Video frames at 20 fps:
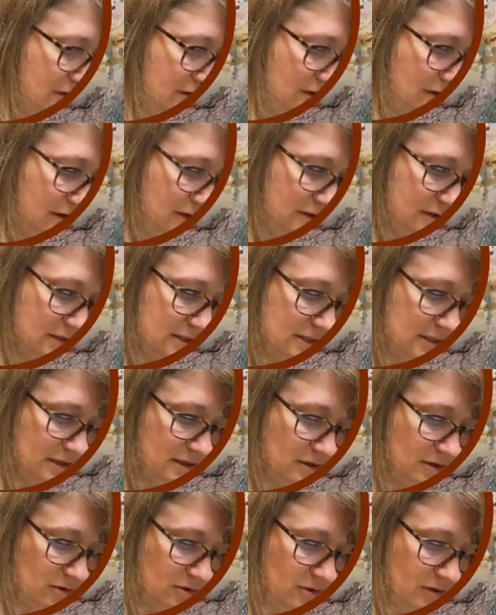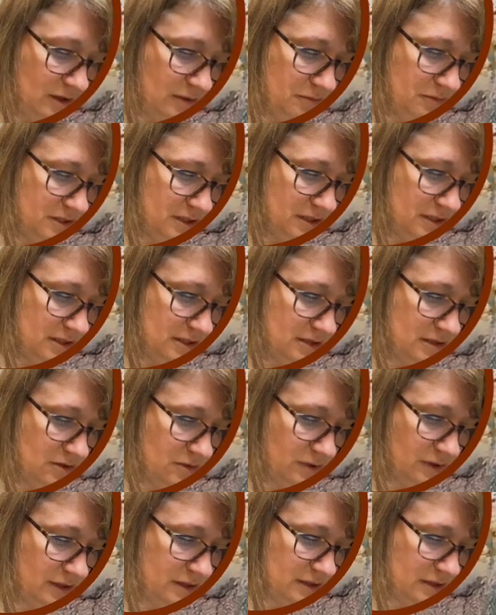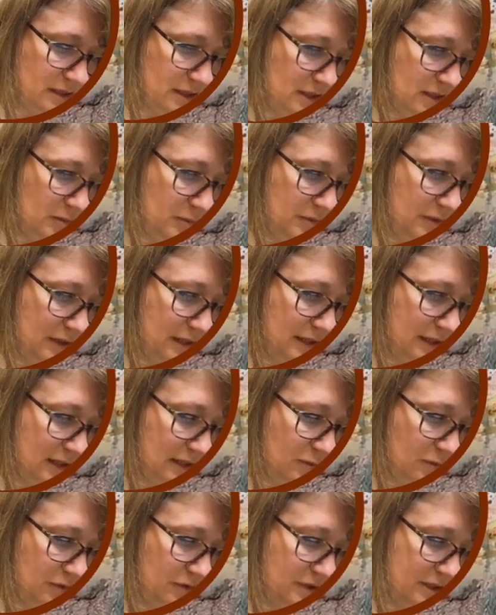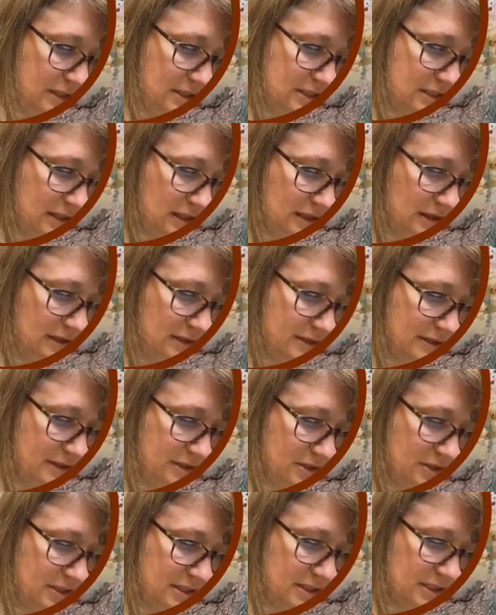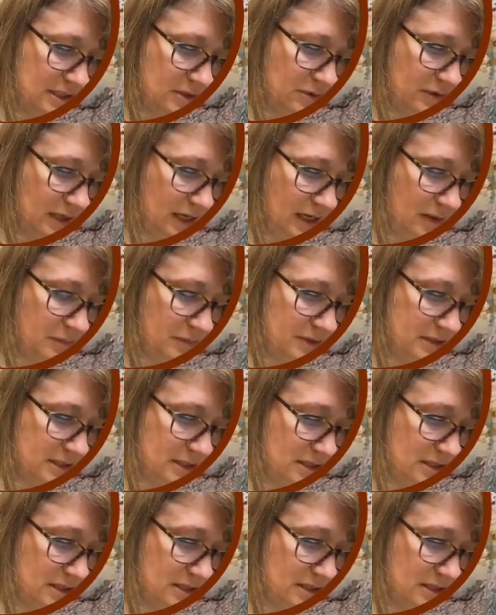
And so I'm just going to kind of play with these colors and just see what happens.